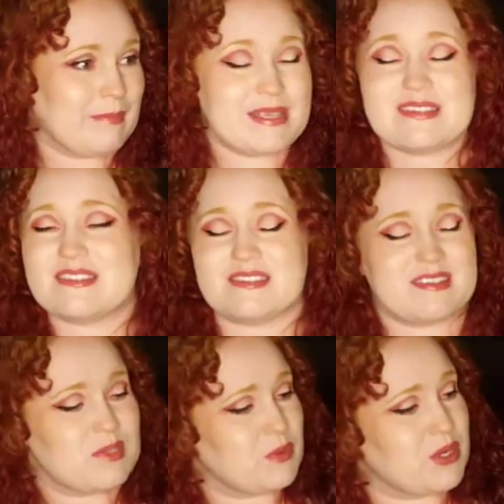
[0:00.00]

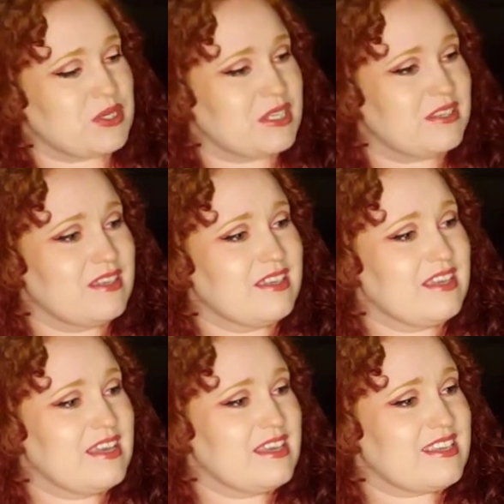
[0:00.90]
this person
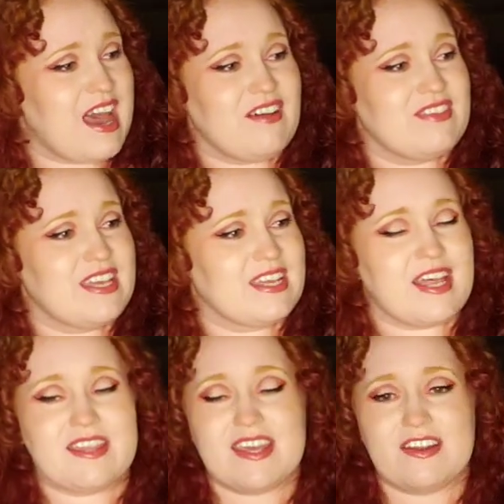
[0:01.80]
is half naked
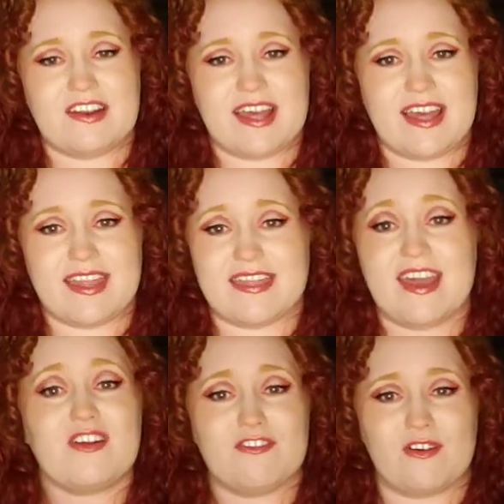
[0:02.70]
on the internet, and
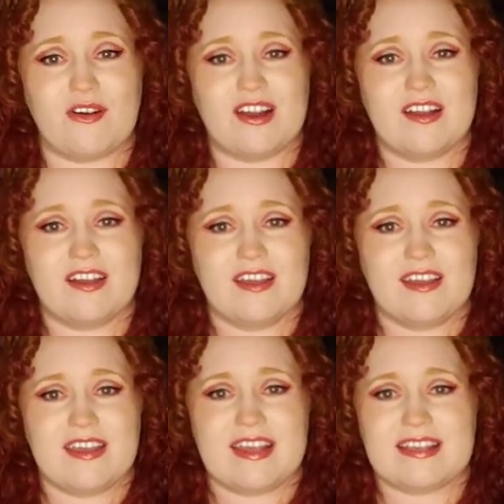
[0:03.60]
therefore
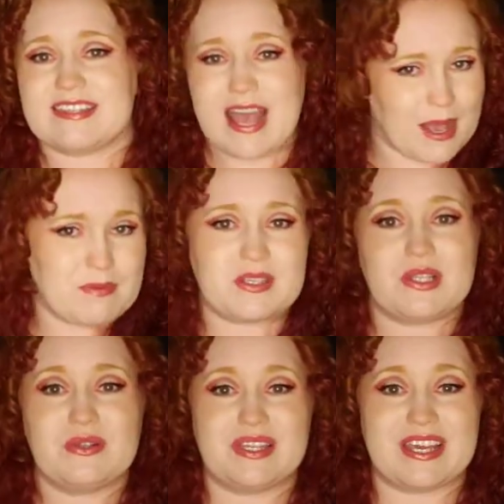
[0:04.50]
is
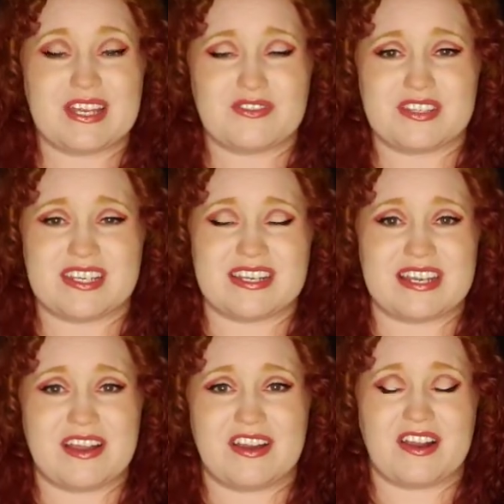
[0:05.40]
absolutely interested in
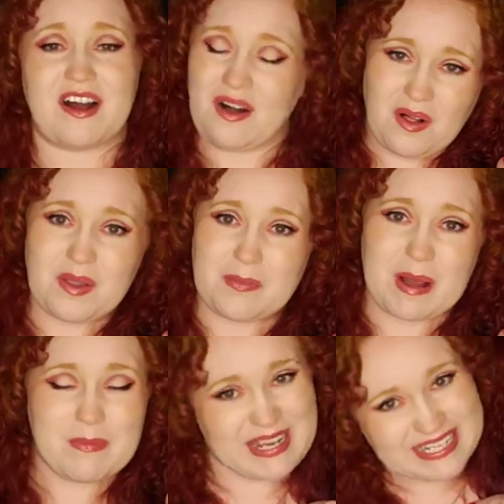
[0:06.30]
hearing all
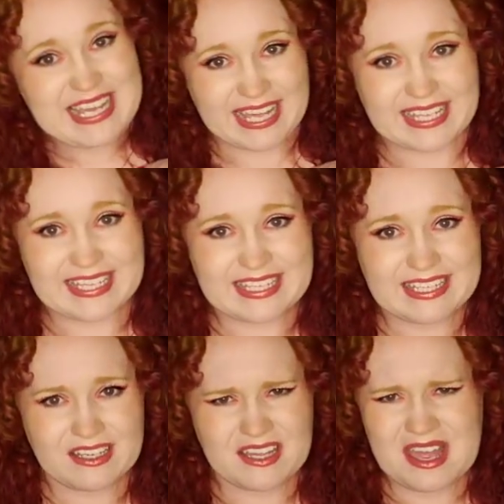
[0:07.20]
about my dick.
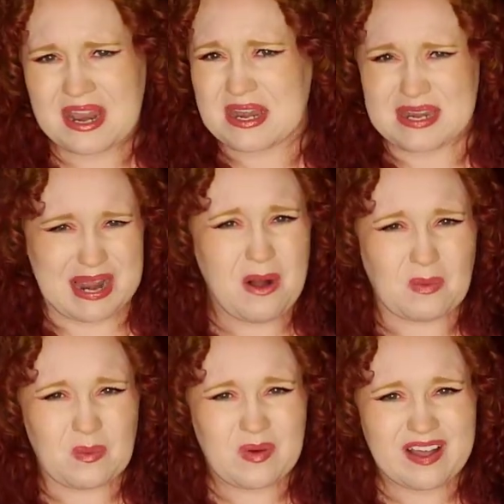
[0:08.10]

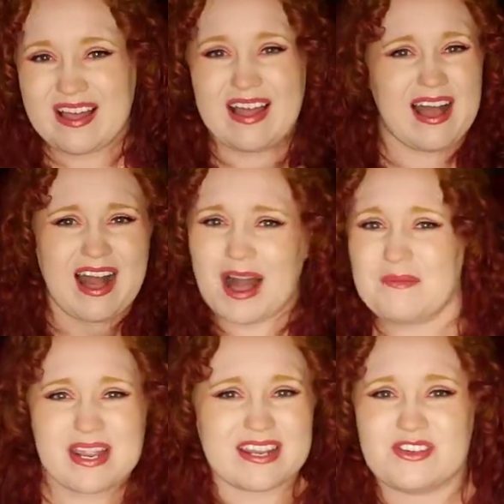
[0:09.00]
No, I'm
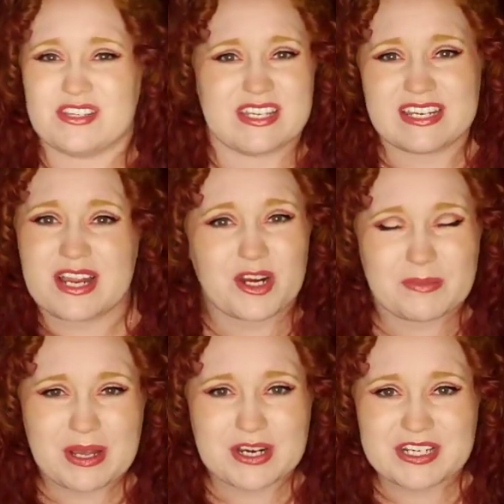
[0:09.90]
not interested in hearing
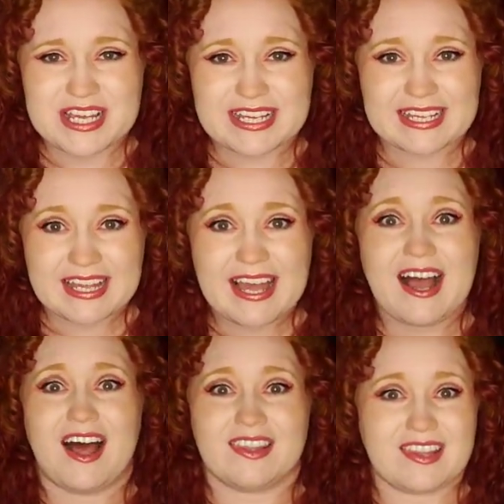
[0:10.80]
about your dick
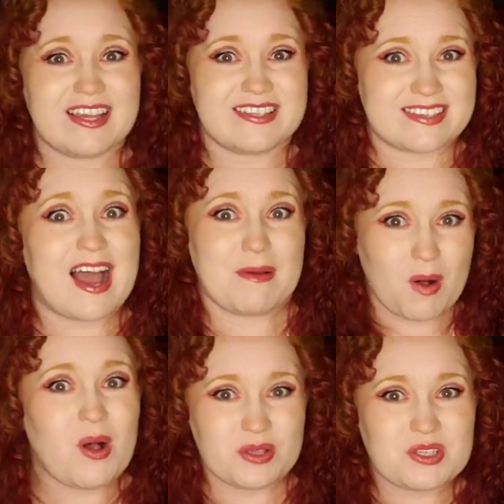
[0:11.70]
unless I'm
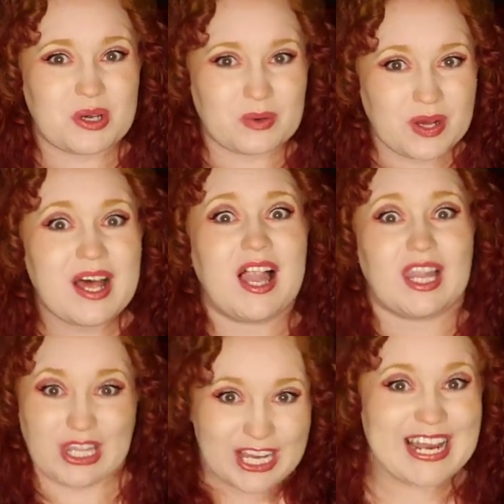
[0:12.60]
also
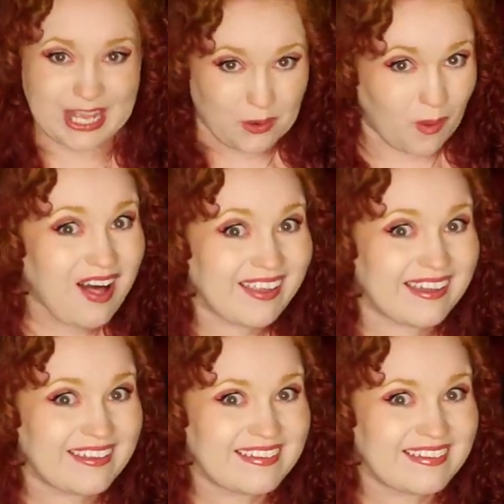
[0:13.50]
looking at your wallet.